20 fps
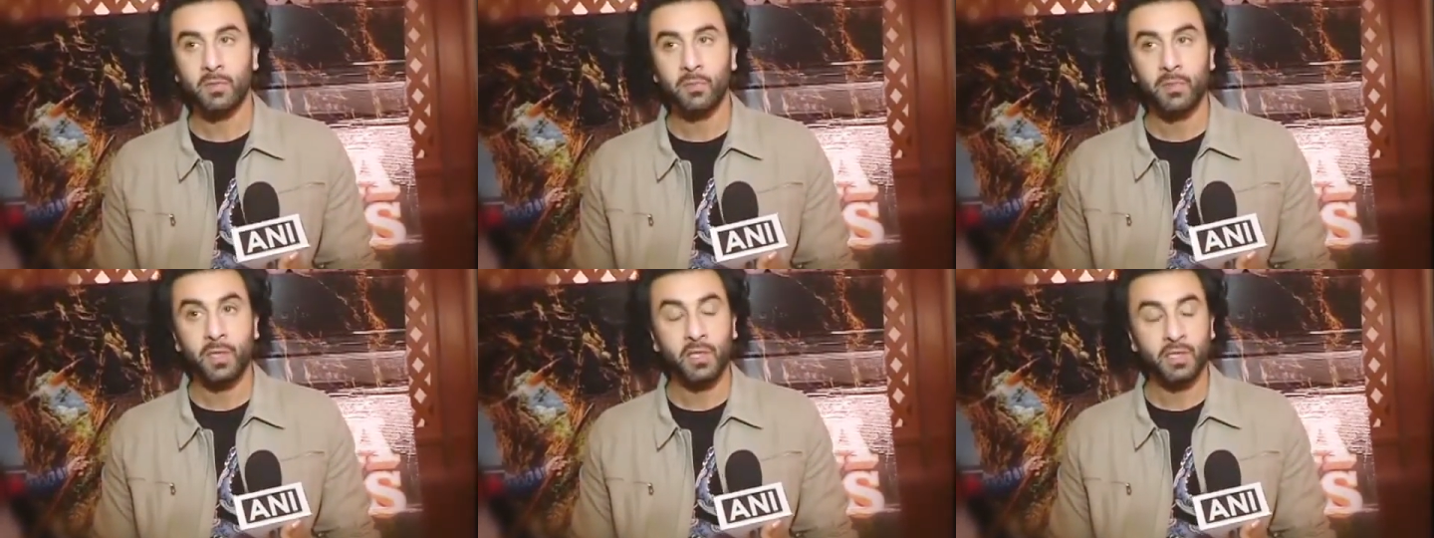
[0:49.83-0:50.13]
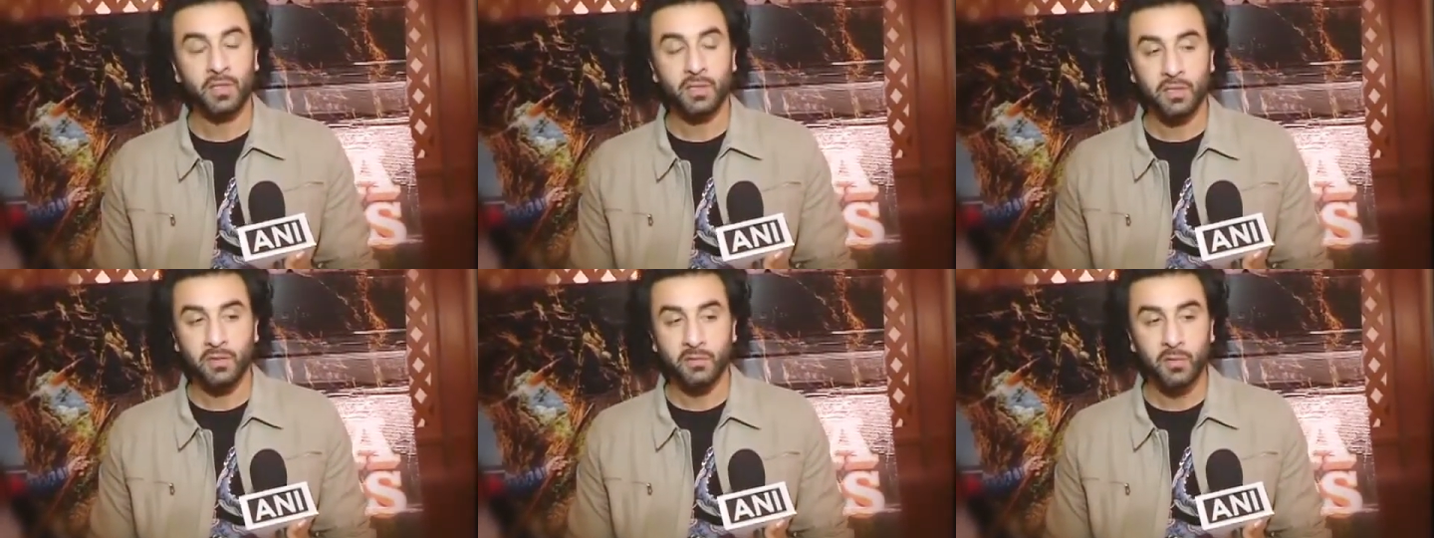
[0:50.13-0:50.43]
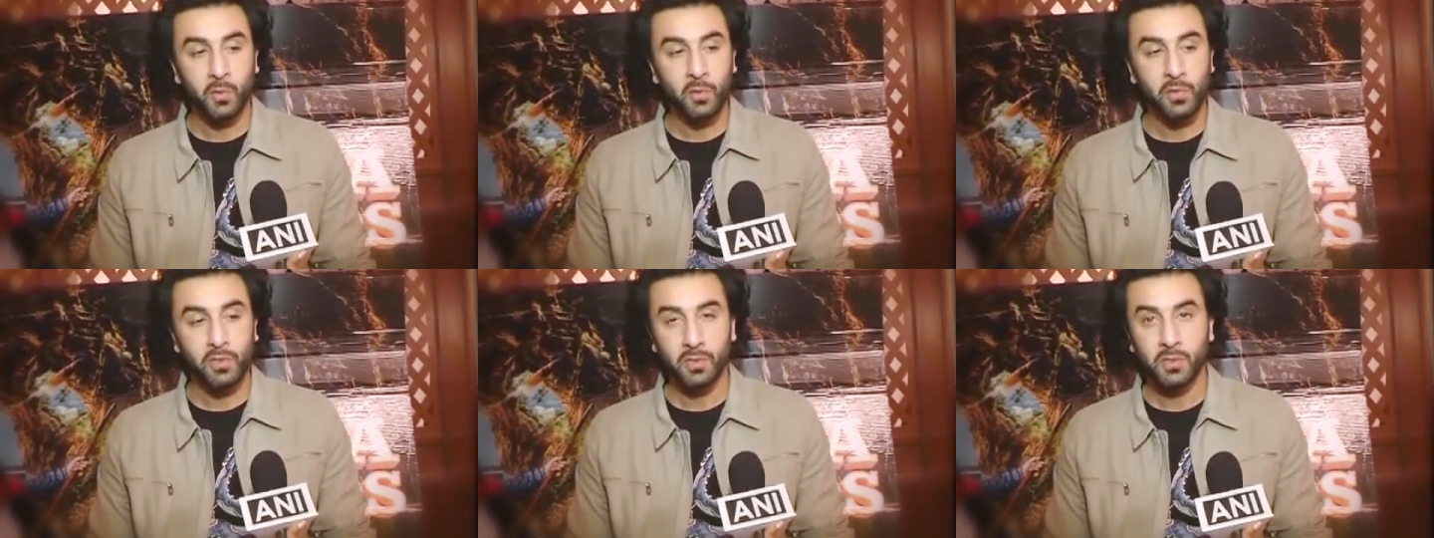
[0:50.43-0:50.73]
with preconceived
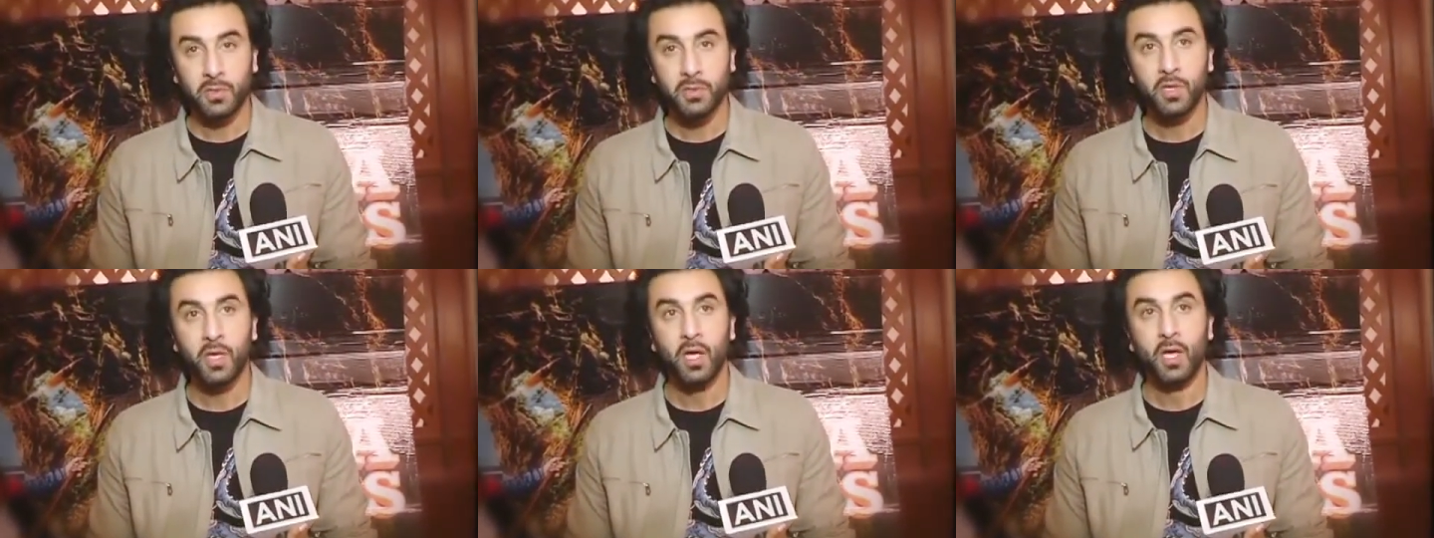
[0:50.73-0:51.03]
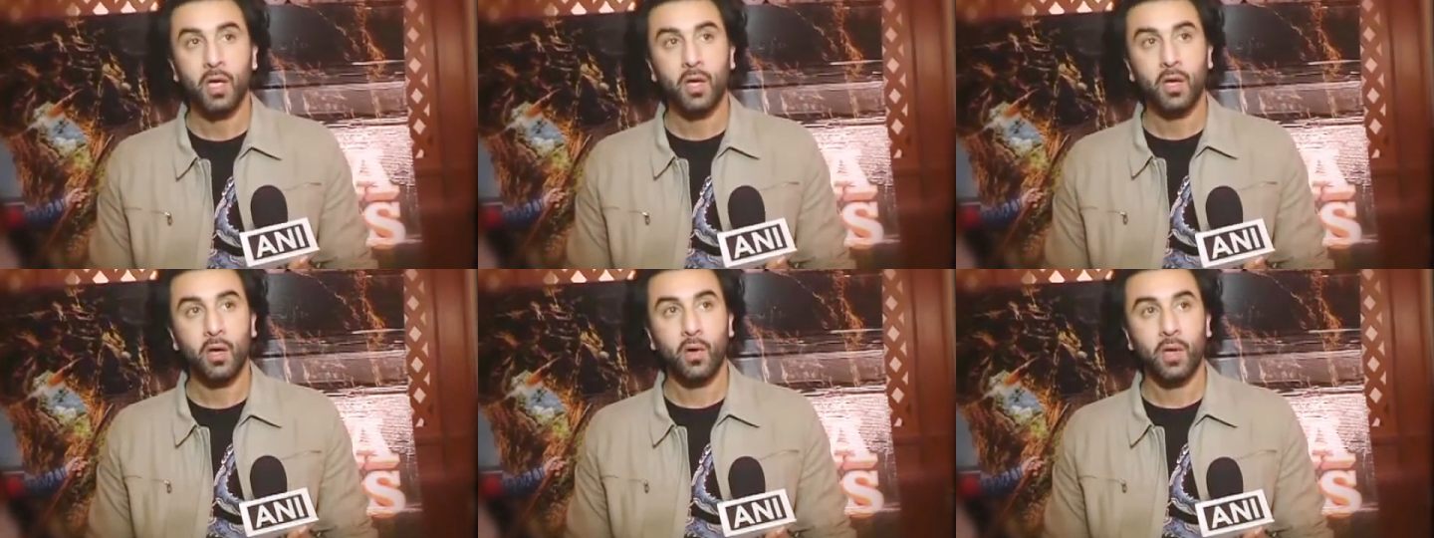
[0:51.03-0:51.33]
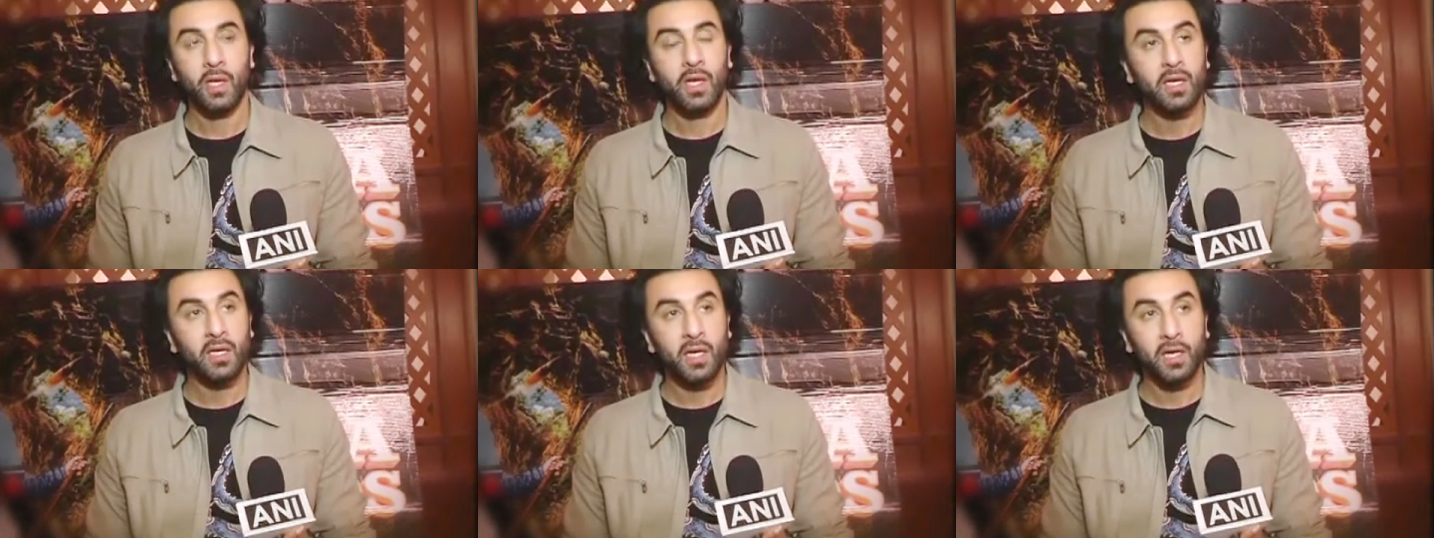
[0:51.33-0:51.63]
notions
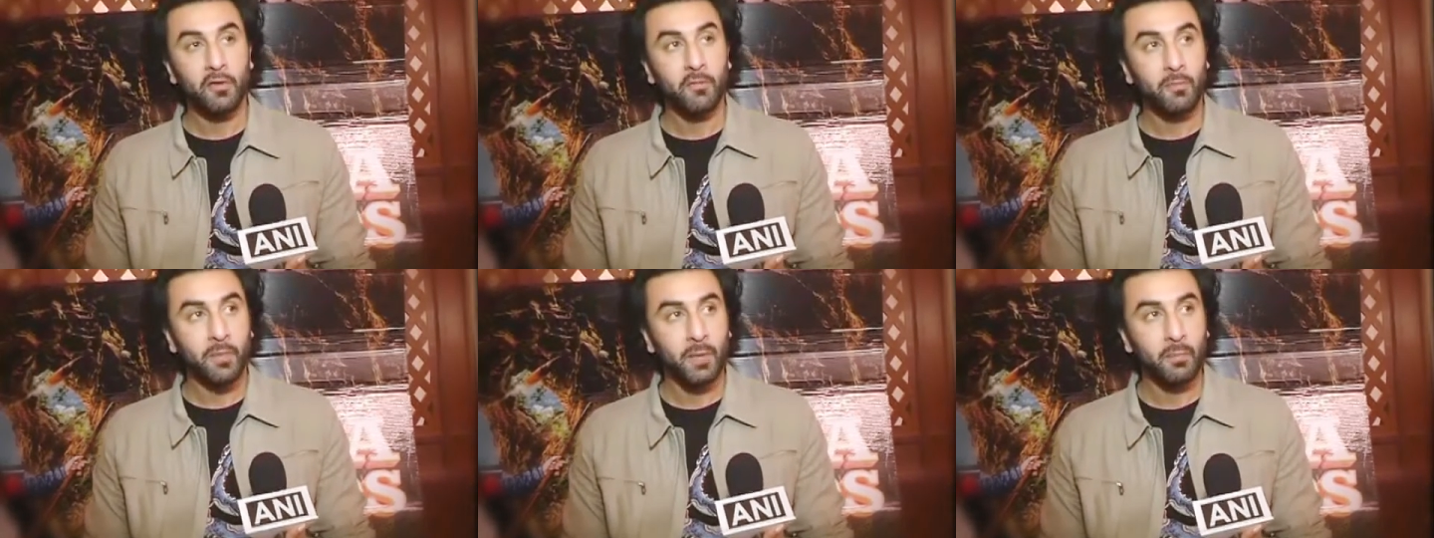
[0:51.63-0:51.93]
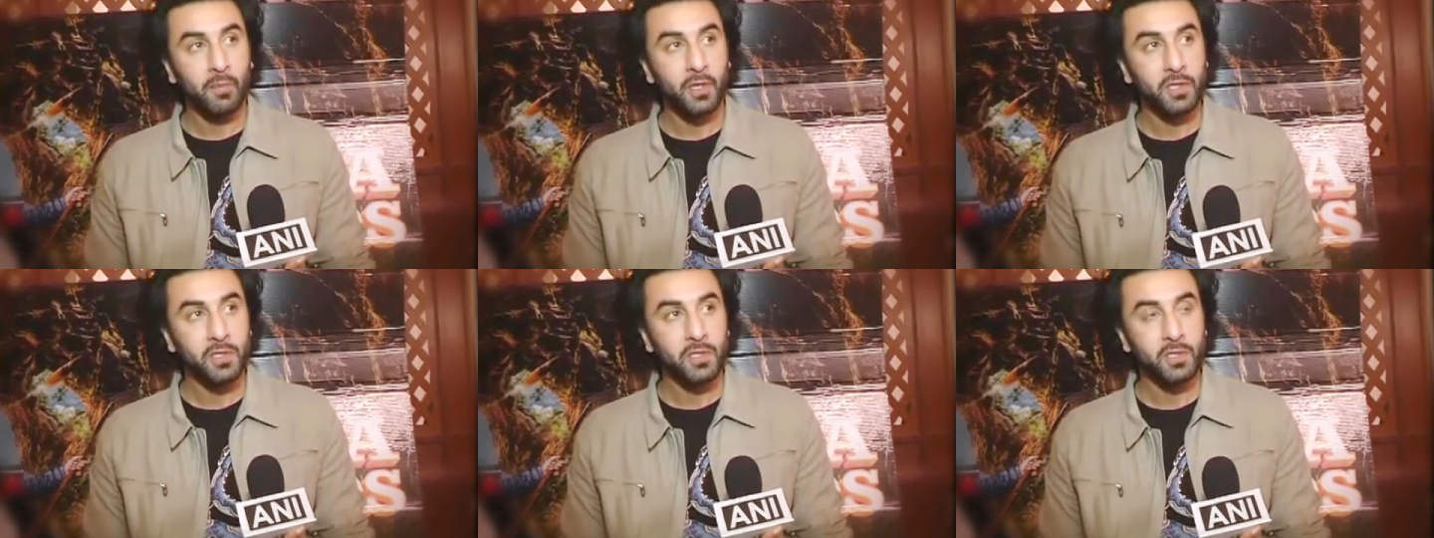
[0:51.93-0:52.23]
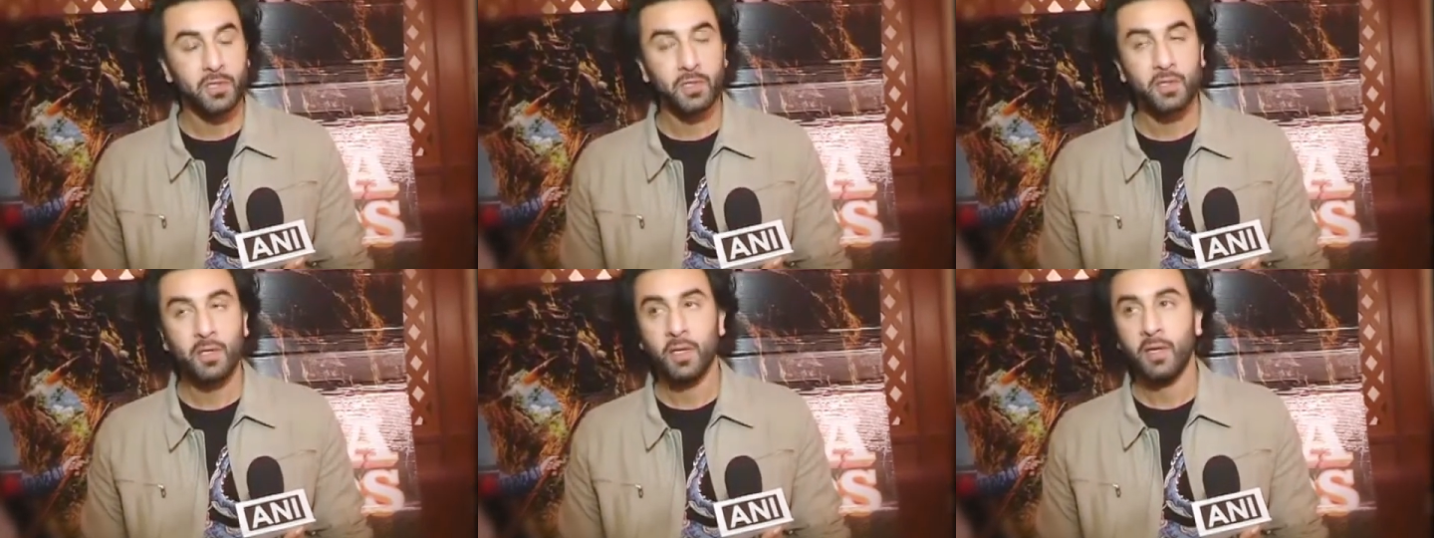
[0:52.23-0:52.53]
or any kind of preparation,